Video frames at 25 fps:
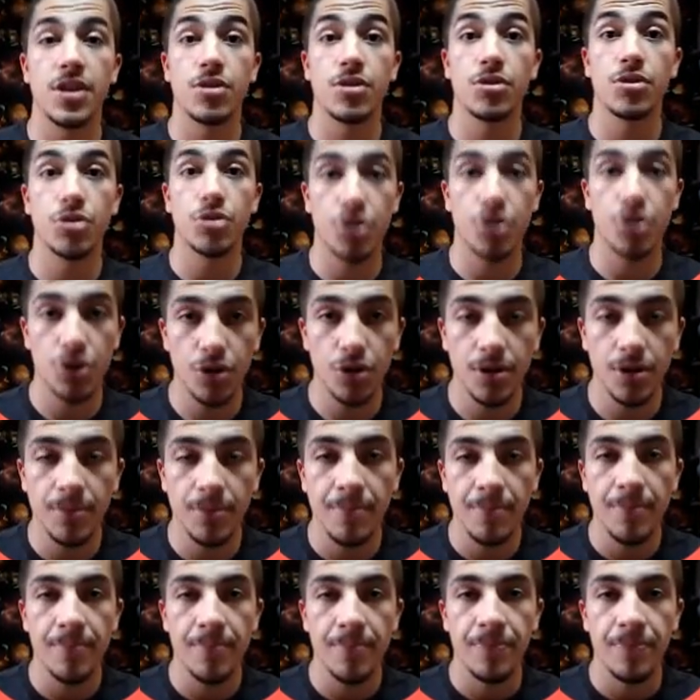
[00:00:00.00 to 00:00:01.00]
should.
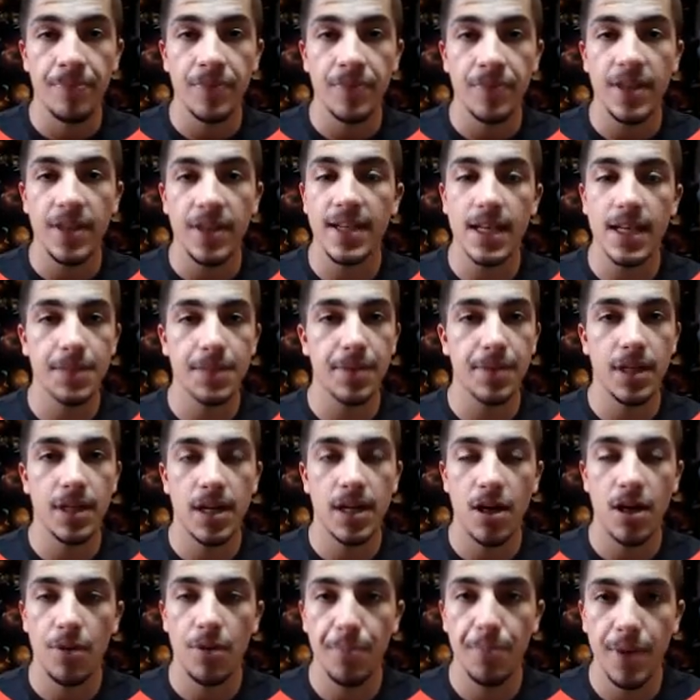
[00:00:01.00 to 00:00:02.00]
It doesn't matter
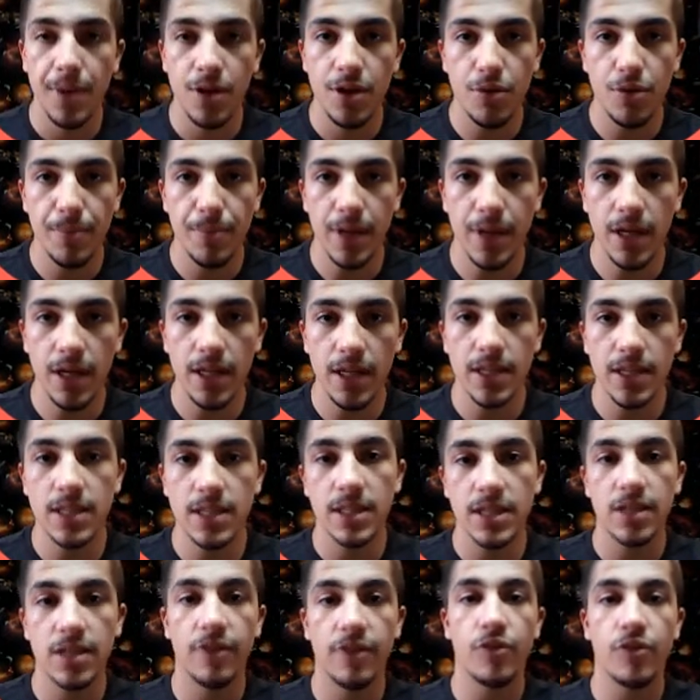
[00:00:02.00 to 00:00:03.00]
how big your bid
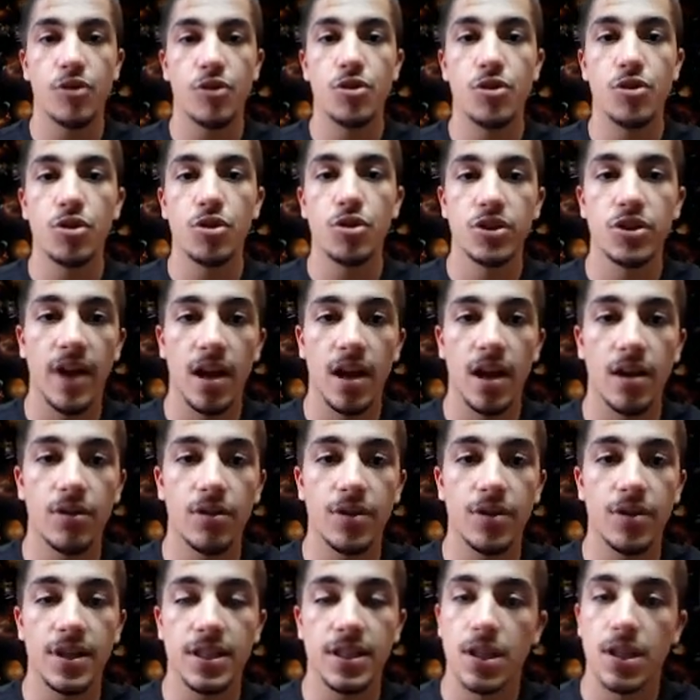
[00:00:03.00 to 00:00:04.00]
is. If your user
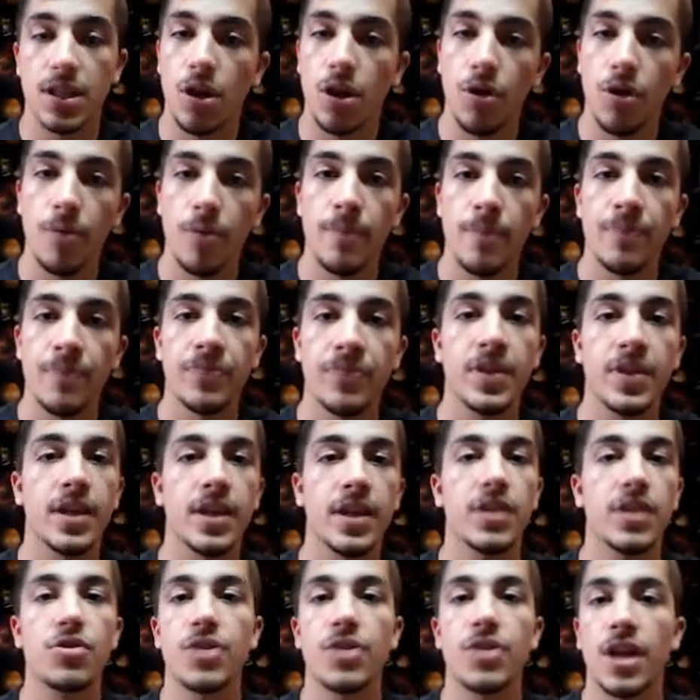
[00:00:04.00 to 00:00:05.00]
value is low,
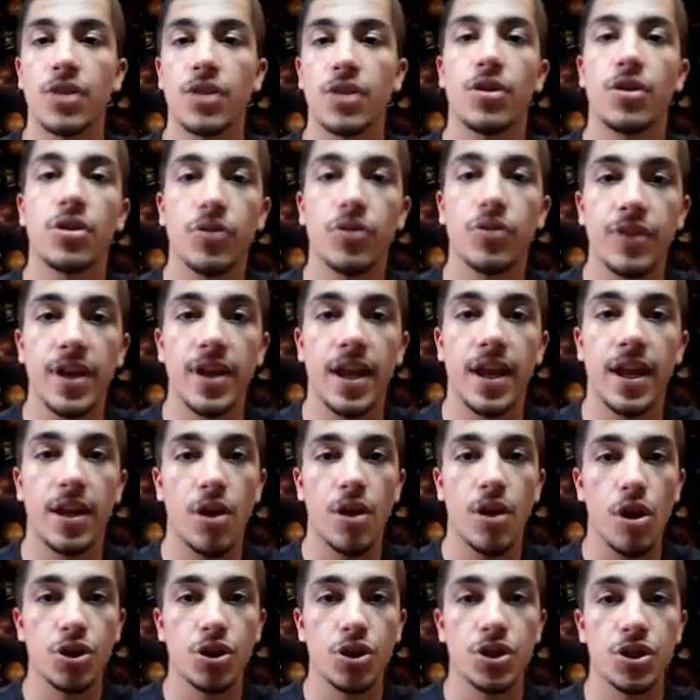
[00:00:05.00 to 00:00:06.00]
you're not going to win any
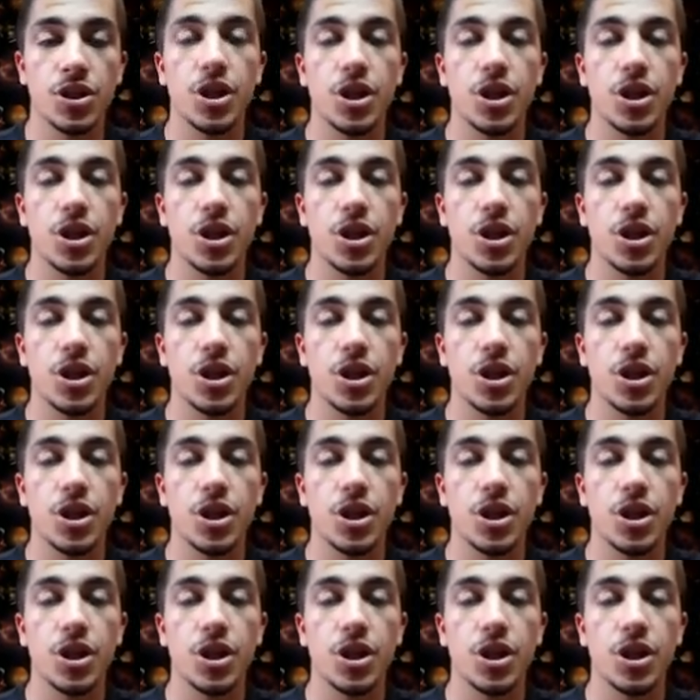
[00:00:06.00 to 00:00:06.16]
auctions,